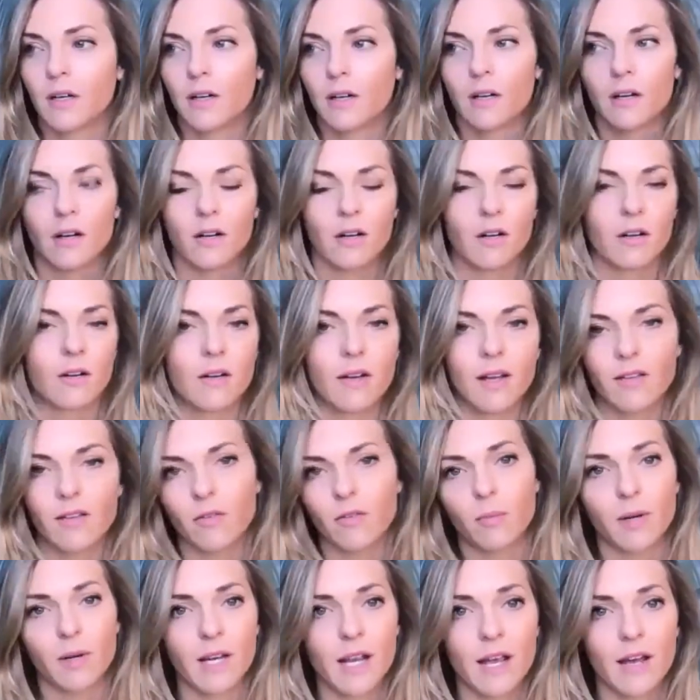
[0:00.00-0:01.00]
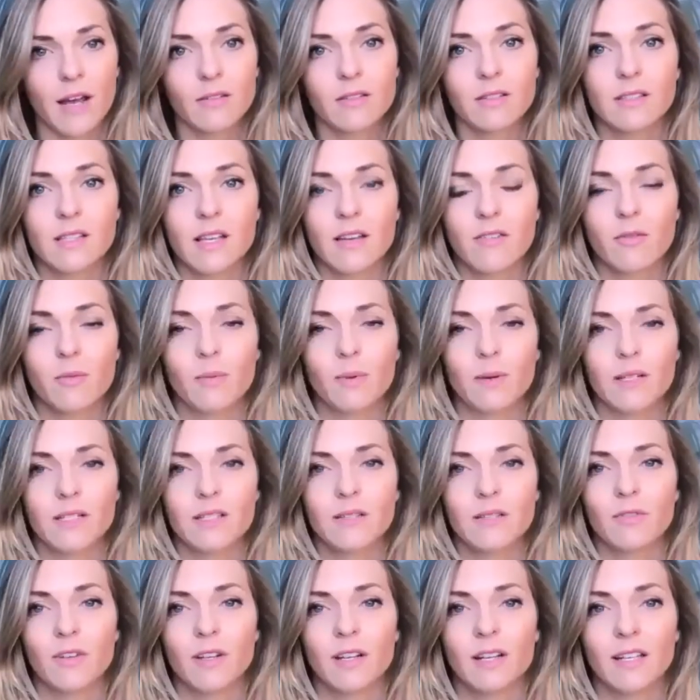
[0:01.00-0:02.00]
on everybody else.
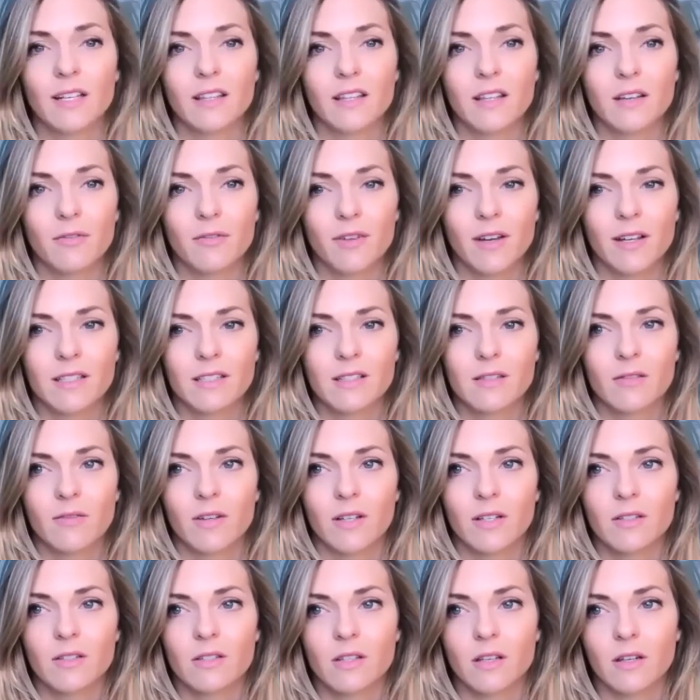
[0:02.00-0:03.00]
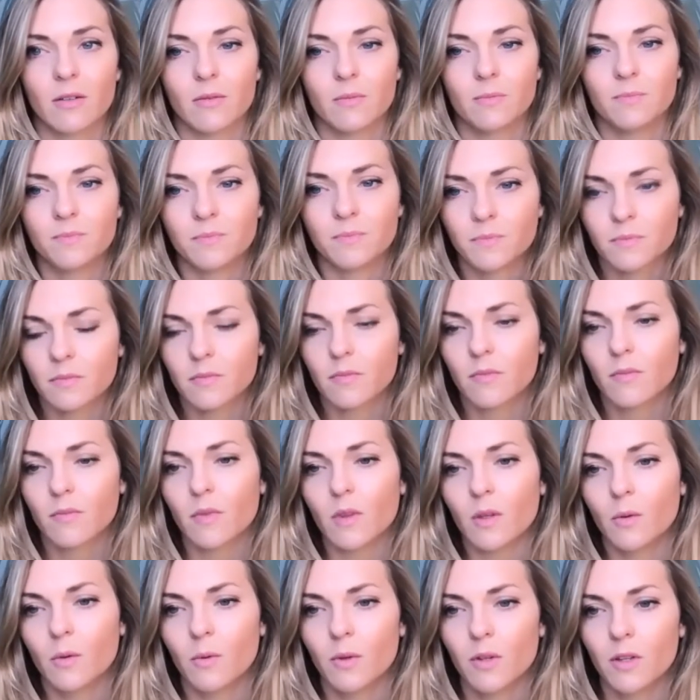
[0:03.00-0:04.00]
Everybody's feeling the effects of it. So
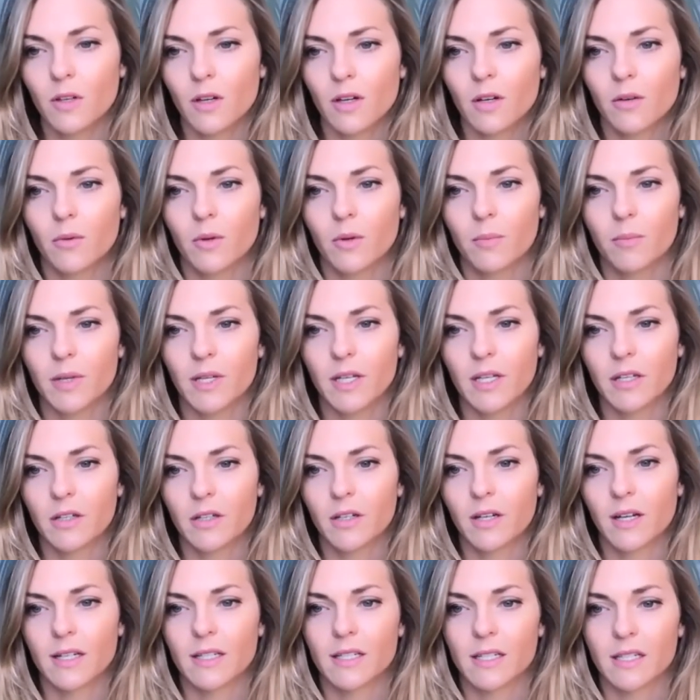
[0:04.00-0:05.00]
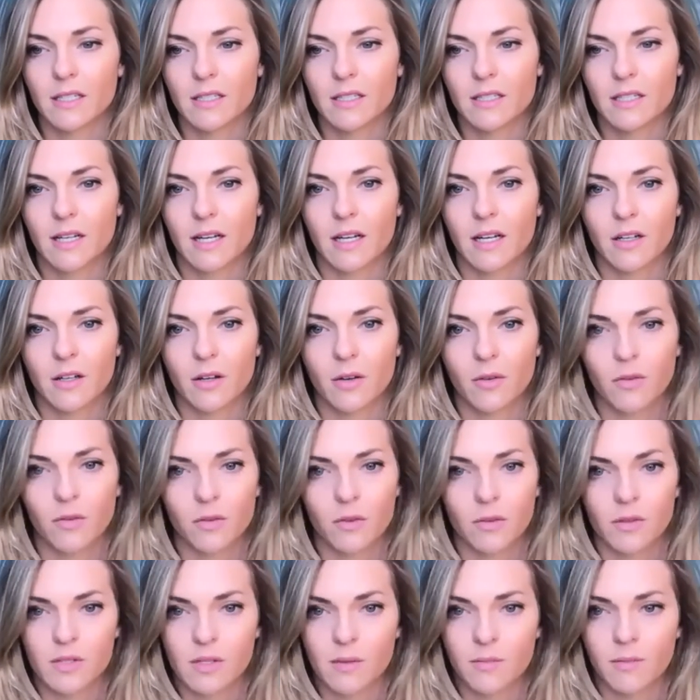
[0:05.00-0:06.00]
we thought it would be a good idea to kind of go
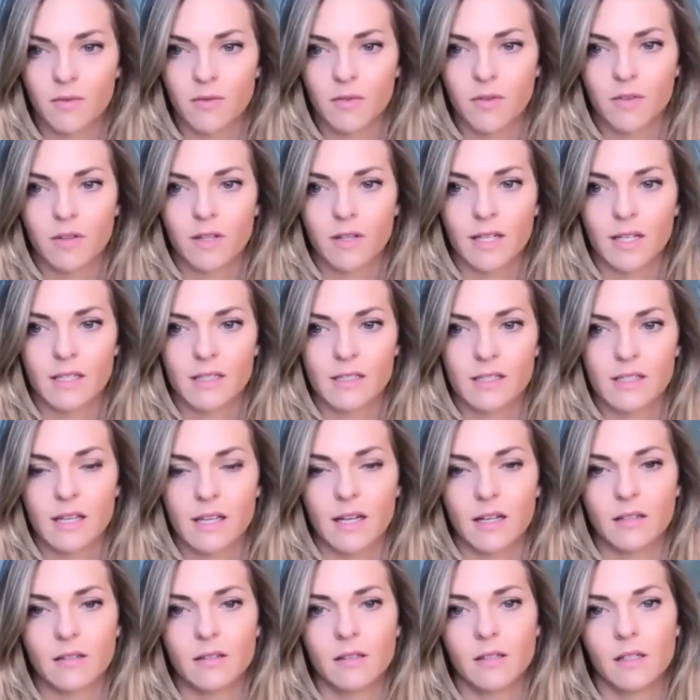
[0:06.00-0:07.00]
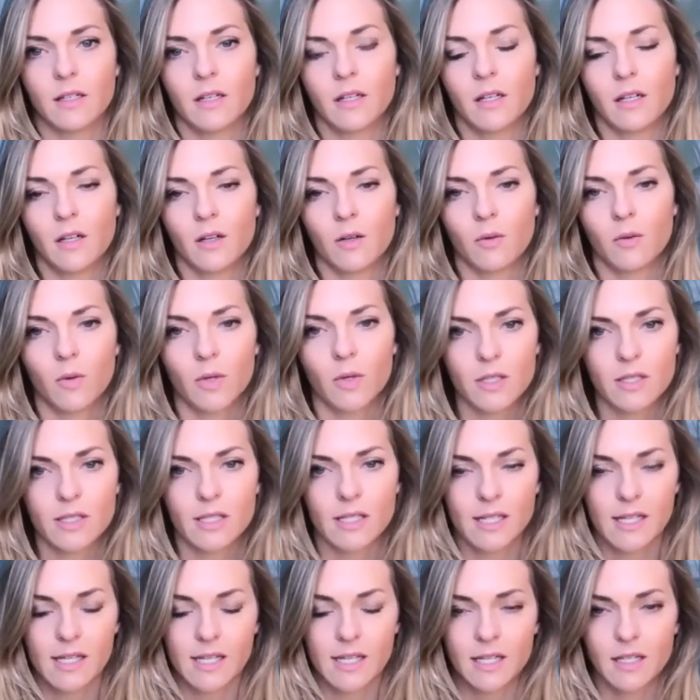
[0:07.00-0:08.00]
through some of the things that we're
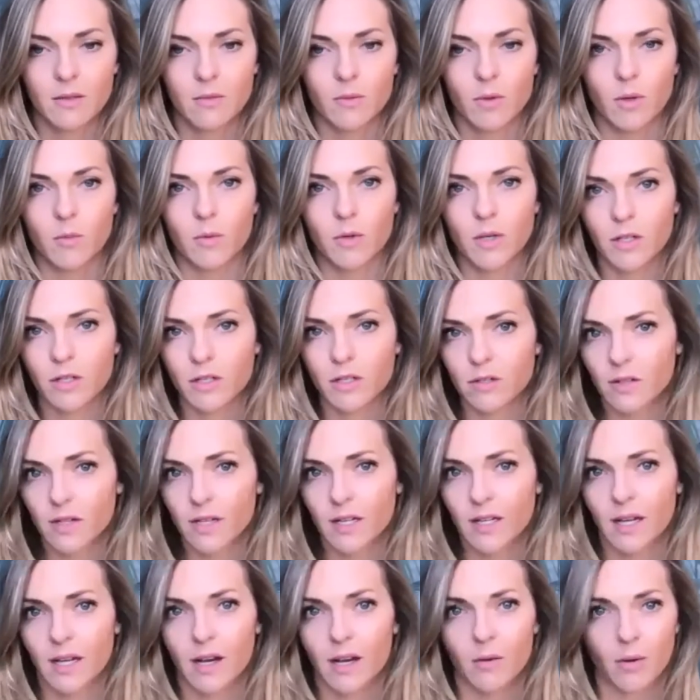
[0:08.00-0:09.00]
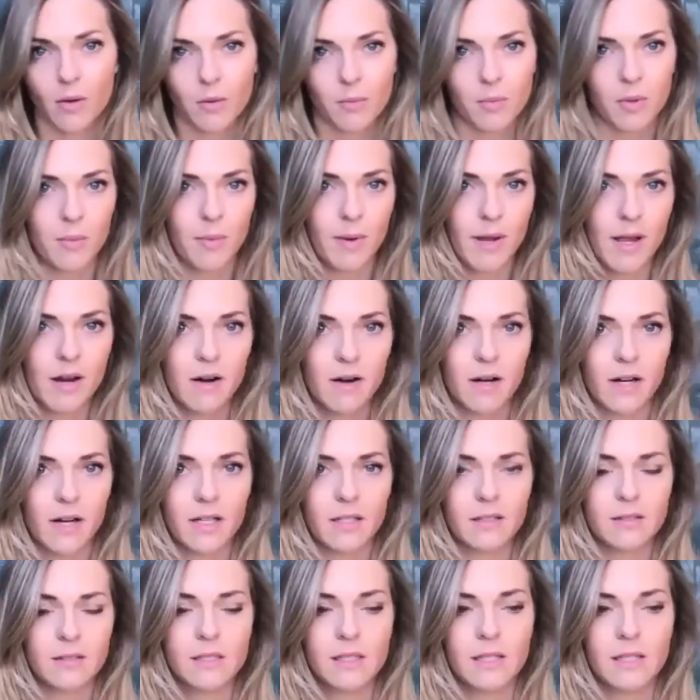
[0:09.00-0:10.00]
seeing, what we're doing, how we're
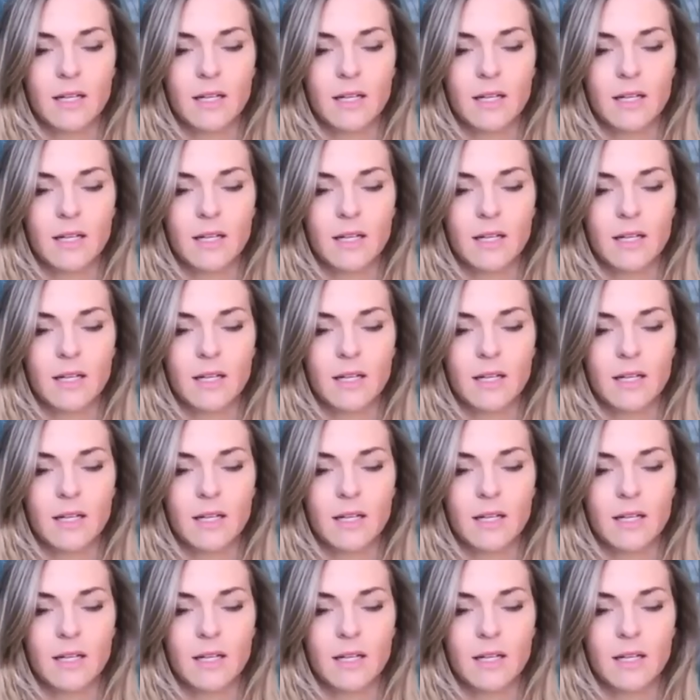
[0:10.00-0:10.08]
preparing.